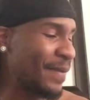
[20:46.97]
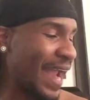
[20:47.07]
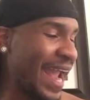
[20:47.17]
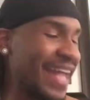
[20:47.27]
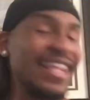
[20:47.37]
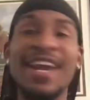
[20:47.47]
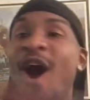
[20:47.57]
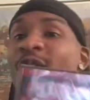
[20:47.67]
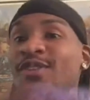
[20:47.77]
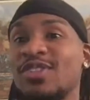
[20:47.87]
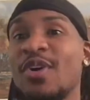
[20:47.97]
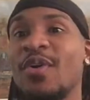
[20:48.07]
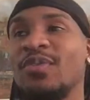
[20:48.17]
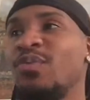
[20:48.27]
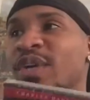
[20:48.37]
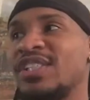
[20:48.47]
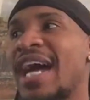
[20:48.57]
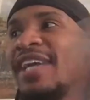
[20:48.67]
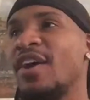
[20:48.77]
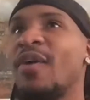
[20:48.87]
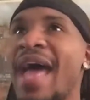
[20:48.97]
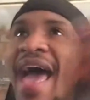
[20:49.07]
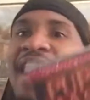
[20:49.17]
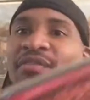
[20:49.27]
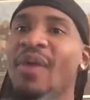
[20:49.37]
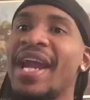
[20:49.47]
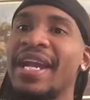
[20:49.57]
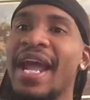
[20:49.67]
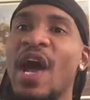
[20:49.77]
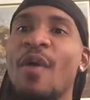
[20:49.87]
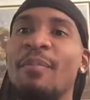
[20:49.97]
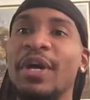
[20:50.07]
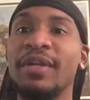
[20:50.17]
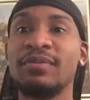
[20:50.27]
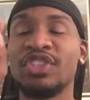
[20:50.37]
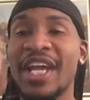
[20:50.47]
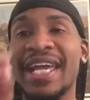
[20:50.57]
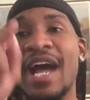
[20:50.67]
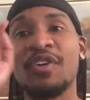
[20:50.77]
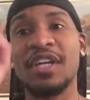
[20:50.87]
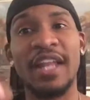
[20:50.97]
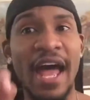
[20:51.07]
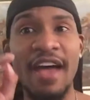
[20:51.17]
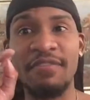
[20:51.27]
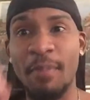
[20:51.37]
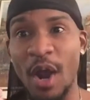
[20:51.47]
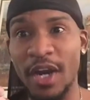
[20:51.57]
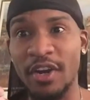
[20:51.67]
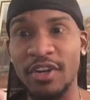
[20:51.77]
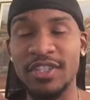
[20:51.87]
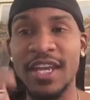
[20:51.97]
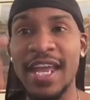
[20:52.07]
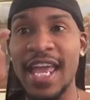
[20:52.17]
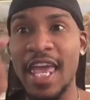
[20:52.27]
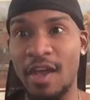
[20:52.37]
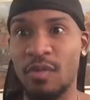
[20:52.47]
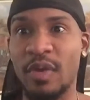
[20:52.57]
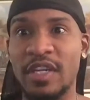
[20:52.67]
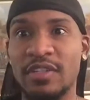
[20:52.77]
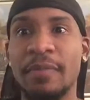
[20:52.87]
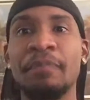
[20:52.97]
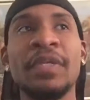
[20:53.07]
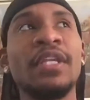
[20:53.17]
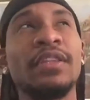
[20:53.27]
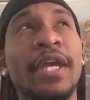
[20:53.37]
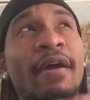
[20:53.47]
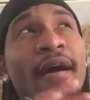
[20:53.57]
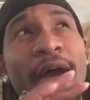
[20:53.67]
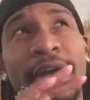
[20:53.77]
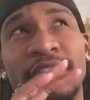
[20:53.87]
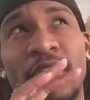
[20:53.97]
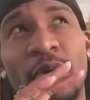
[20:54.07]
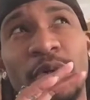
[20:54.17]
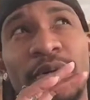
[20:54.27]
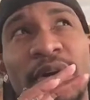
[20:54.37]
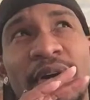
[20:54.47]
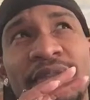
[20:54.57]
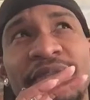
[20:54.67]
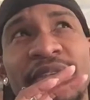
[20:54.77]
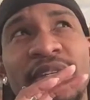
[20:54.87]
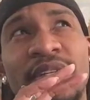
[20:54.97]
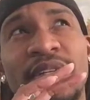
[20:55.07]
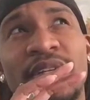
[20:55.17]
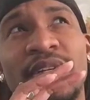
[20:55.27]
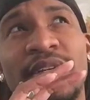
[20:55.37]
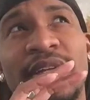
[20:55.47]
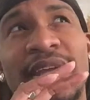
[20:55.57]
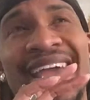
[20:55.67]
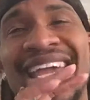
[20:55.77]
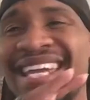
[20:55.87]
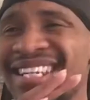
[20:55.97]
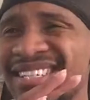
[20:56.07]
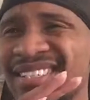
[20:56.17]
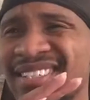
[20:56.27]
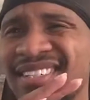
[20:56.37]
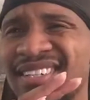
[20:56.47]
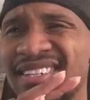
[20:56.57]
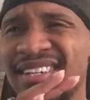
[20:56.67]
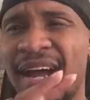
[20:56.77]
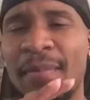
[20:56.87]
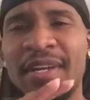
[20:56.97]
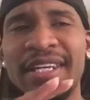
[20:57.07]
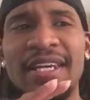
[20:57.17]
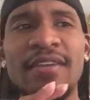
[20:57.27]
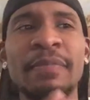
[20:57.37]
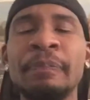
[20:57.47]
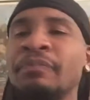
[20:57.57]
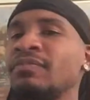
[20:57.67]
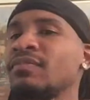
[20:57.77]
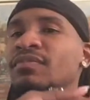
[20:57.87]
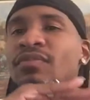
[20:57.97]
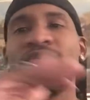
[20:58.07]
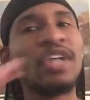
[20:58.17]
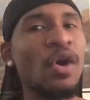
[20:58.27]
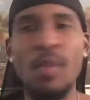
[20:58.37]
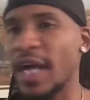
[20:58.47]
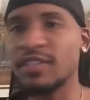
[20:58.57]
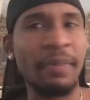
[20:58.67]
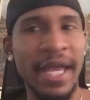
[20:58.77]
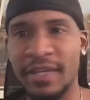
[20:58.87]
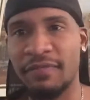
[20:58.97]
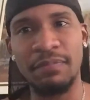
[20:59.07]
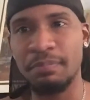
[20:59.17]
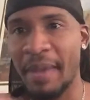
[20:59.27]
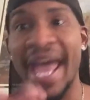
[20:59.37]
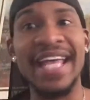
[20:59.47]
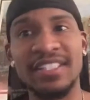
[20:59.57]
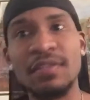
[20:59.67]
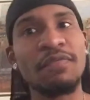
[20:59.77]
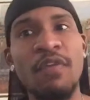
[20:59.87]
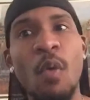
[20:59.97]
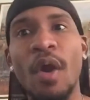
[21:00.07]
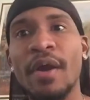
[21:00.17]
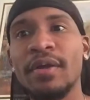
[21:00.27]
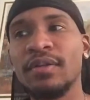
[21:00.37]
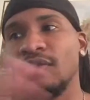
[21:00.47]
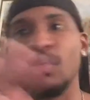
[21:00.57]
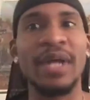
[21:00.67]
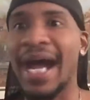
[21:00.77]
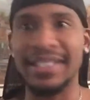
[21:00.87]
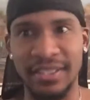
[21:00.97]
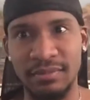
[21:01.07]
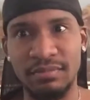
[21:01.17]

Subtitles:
And then also, which I don't have right now, but check out Clive Barker's Hellraiser. There are a total of 8, I believe. Don't watch past 4. Do not.